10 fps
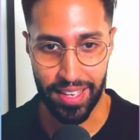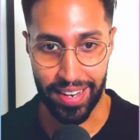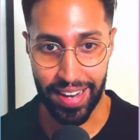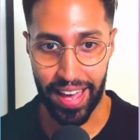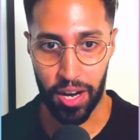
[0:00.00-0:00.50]

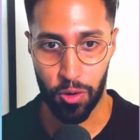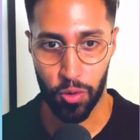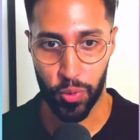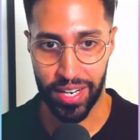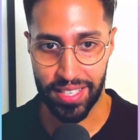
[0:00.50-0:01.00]
Now
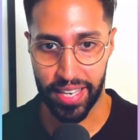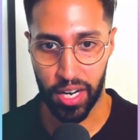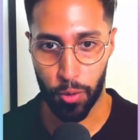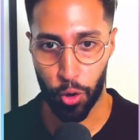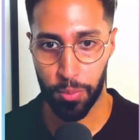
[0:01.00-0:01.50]
we're going to take our
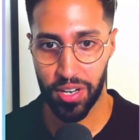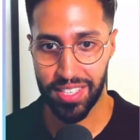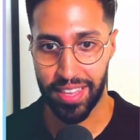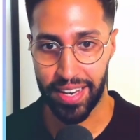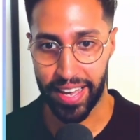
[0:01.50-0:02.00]
robot to
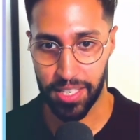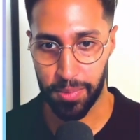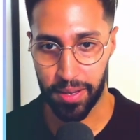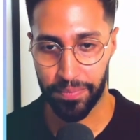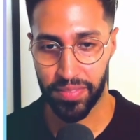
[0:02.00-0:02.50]
the next
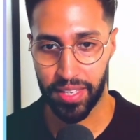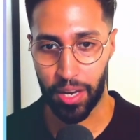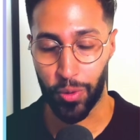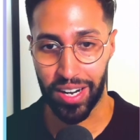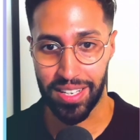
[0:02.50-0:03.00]
bit, and
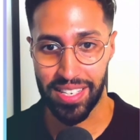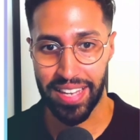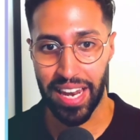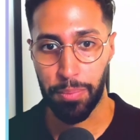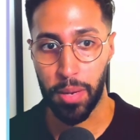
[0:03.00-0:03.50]
we're going to
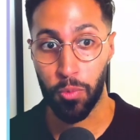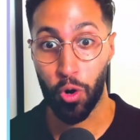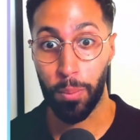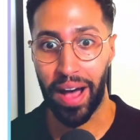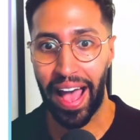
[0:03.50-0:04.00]
understand a bit more
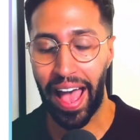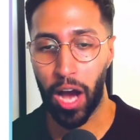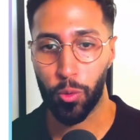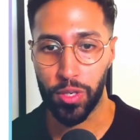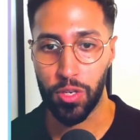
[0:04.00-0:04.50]
about how
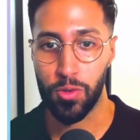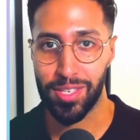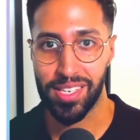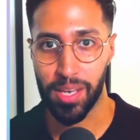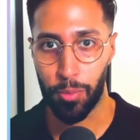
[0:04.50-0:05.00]
we use
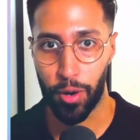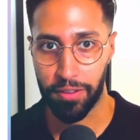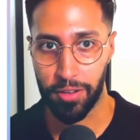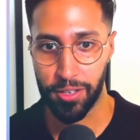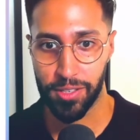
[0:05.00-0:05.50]
these
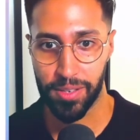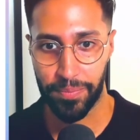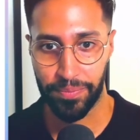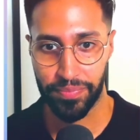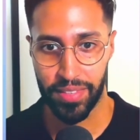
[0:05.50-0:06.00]
sub-workflows.
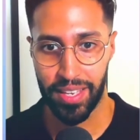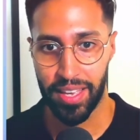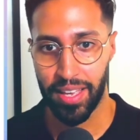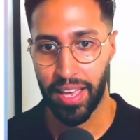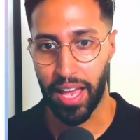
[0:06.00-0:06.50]

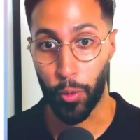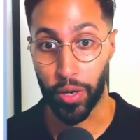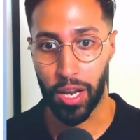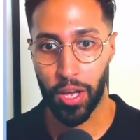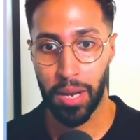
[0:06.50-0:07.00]
And we're going
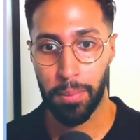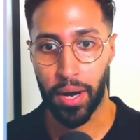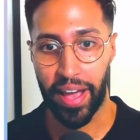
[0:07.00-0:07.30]
to learn about